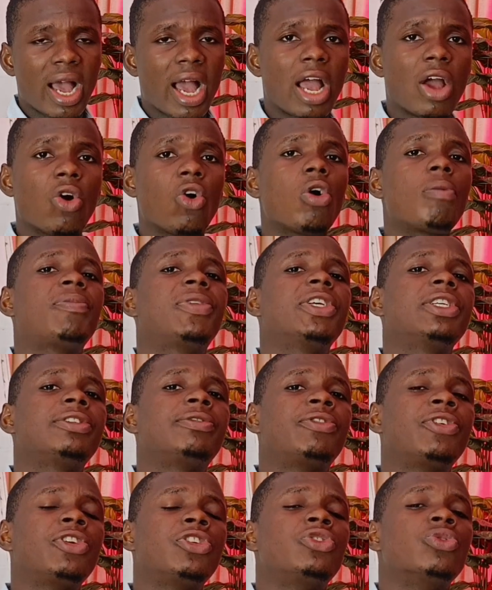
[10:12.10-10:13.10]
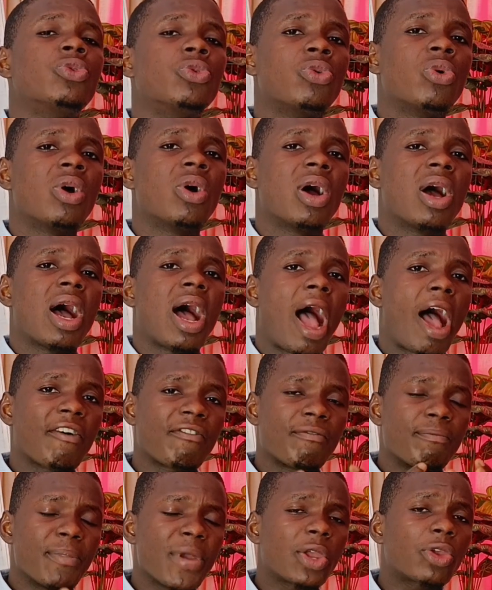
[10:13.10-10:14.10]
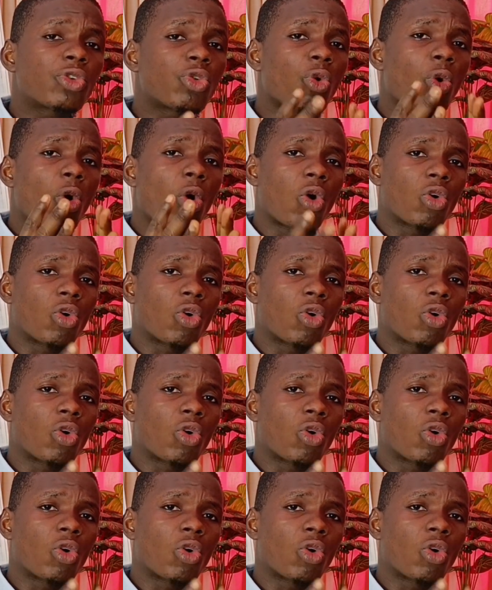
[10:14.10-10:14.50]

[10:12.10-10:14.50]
I hope this video have make you